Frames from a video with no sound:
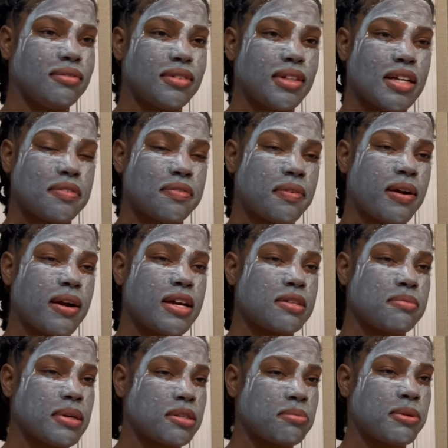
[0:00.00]
As far as
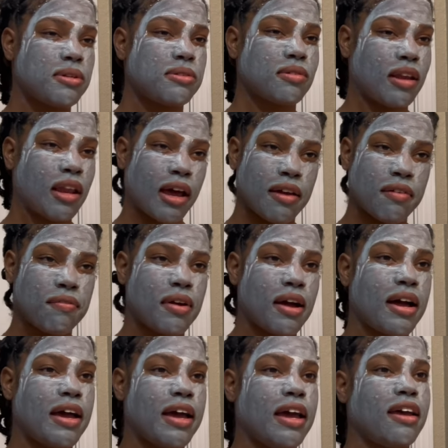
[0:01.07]
my spiritual life,
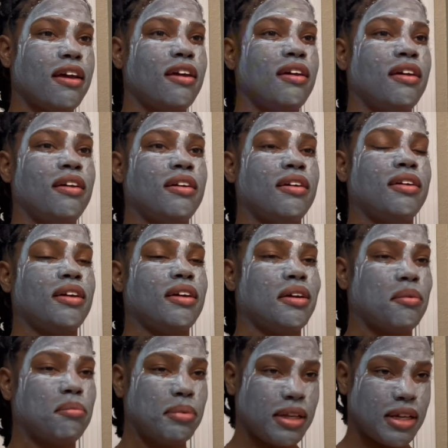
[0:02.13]
I
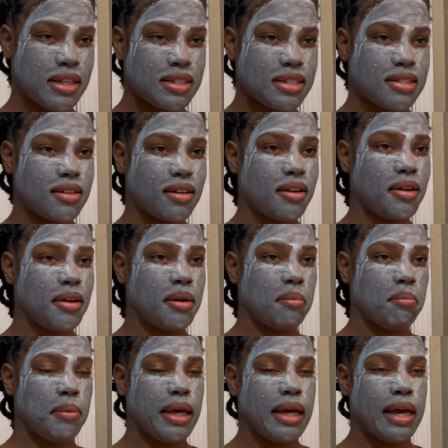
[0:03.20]
am blessed.
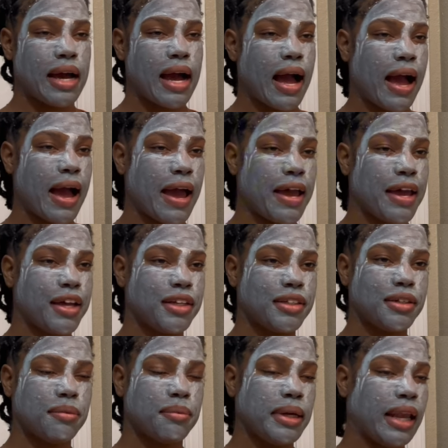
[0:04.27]
Me and guy,
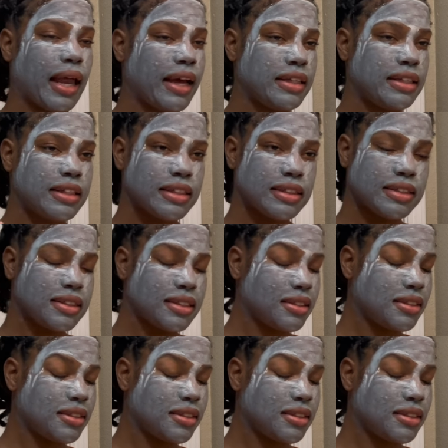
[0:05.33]
we like this.